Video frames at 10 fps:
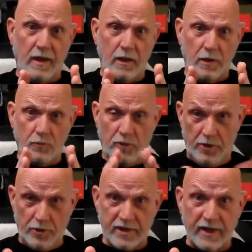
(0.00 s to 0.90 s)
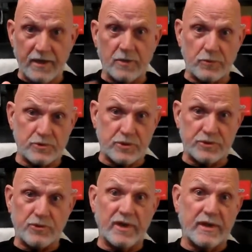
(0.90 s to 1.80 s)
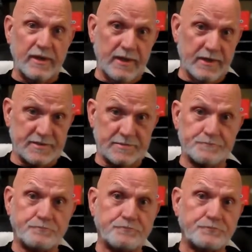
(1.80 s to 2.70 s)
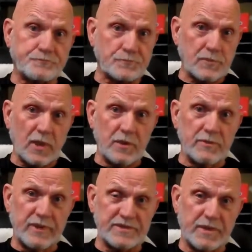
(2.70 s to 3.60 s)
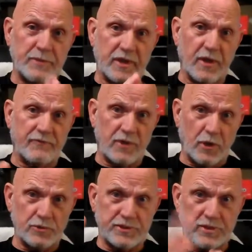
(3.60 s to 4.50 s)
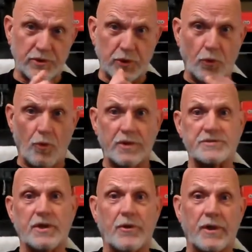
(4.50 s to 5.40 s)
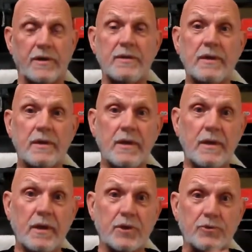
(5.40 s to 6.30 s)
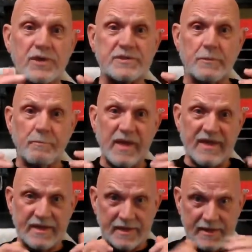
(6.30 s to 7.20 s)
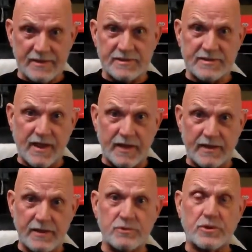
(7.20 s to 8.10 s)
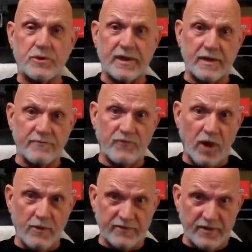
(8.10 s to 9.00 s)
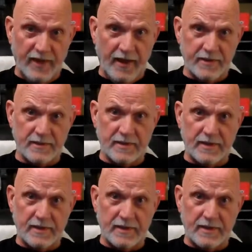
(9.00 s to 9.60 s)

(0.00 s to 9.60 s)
Hurricane Katrina hit the Mississippi Gulf Coast and New Orleans area. Chris immediately decided he was going to get involved in that.